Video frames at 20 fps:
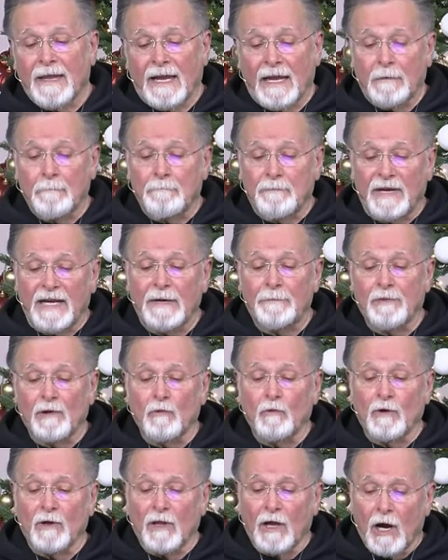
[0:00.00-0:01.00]
and
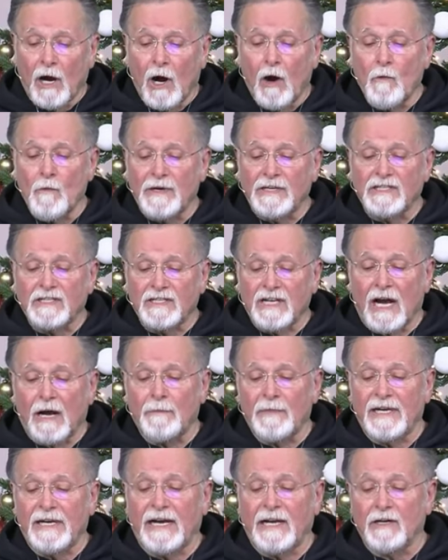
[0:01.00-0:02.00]
people will always
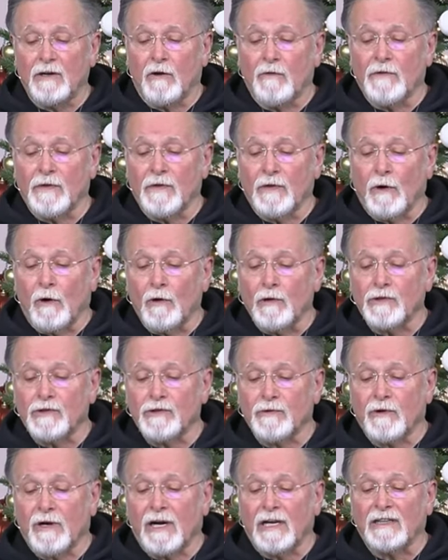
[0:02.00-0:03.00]
dominate over those
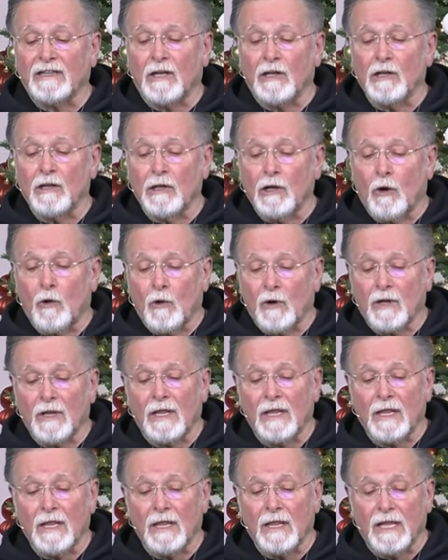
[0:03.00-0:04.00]
who are at the lower
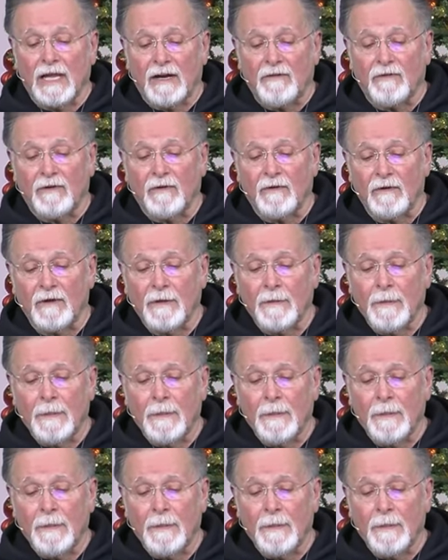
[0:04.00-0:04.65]
level.